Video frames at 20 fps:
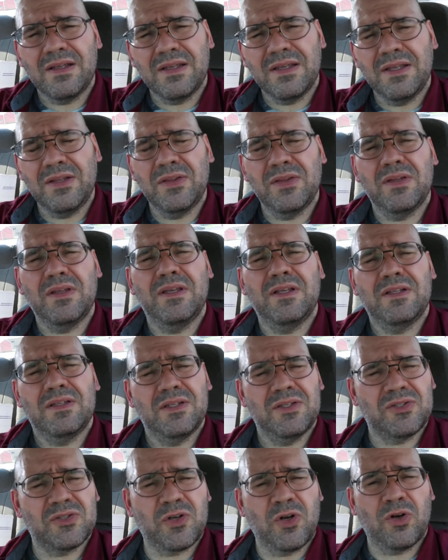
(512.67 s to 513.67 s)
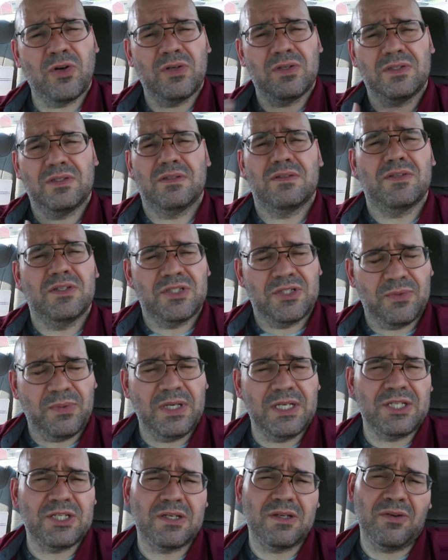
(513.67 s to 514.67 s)
In this current
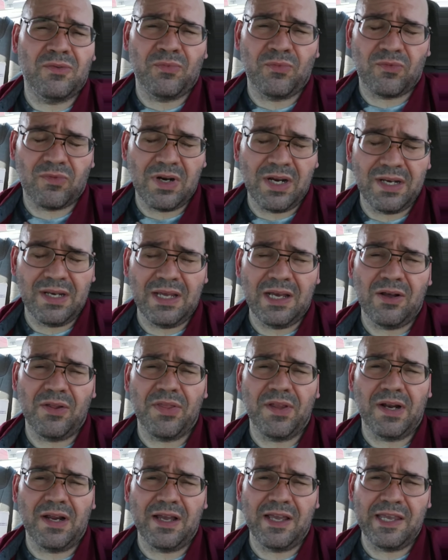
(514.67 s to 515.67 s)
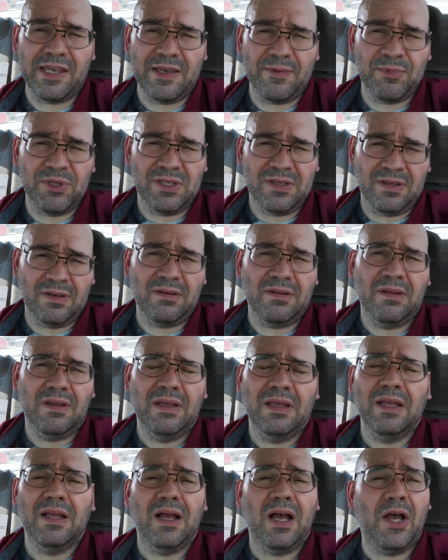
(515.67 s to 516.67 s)
situation right now that I am in,
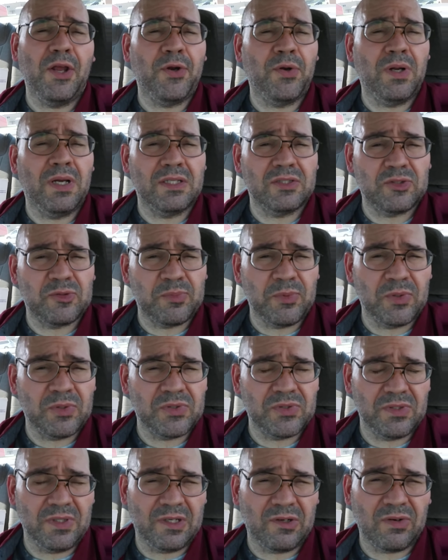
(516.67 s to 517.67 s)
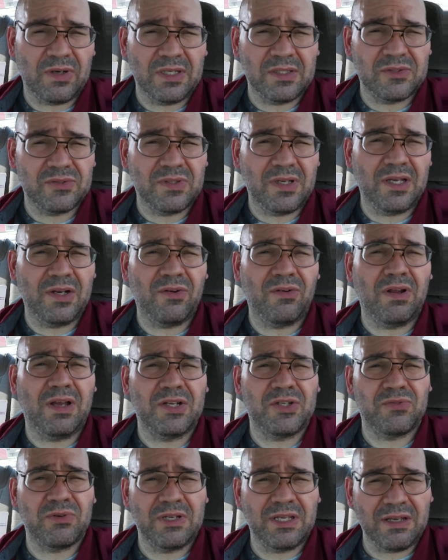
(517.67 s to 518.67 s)
I do not smoke cigarettes. I do
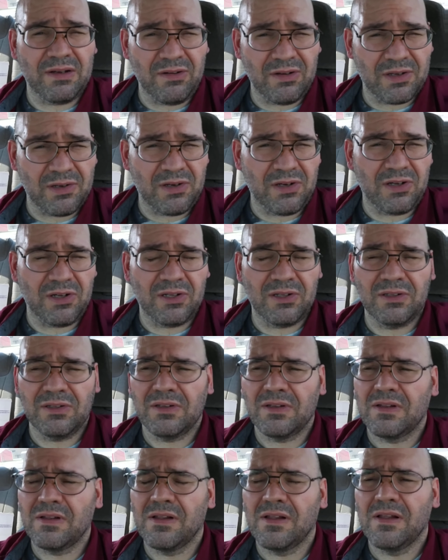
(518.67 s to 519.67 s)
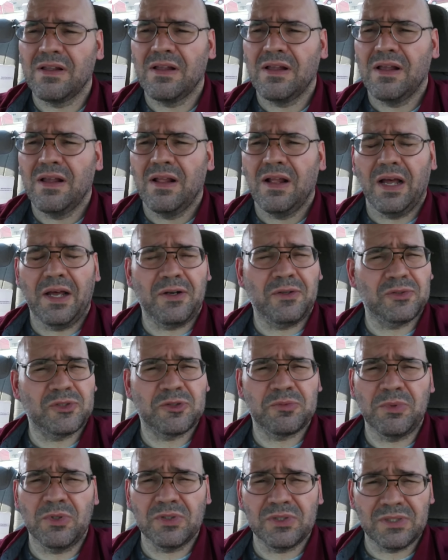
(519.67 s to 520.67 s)
not drink alcohol. I don't
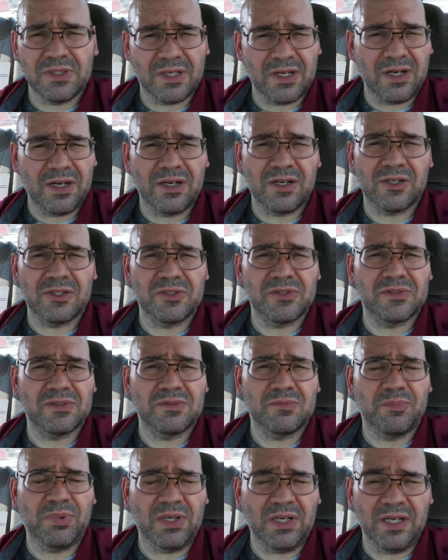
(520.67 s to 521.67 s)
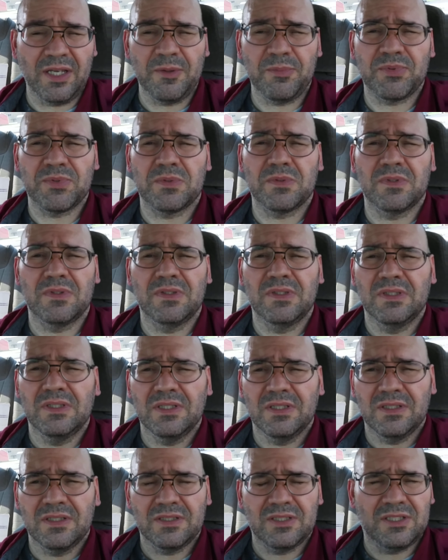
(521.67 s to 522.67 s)
smoke cigars, pipes,
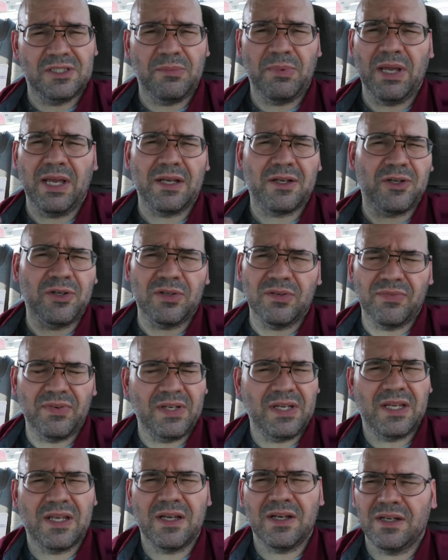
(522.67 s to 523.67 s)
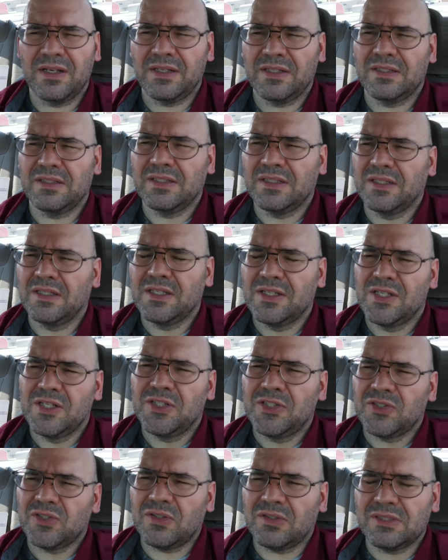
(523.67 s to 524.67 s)
tobacco of any kind.
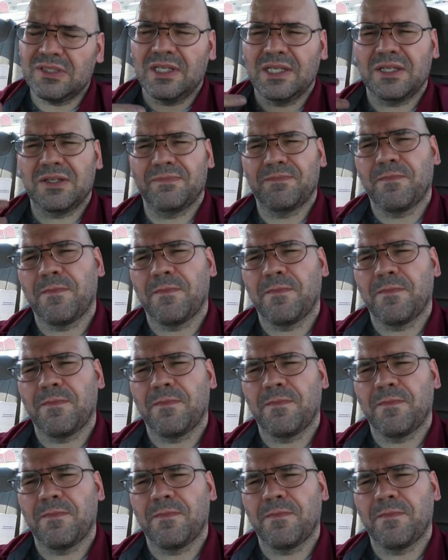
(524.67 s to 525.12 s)
So it's like,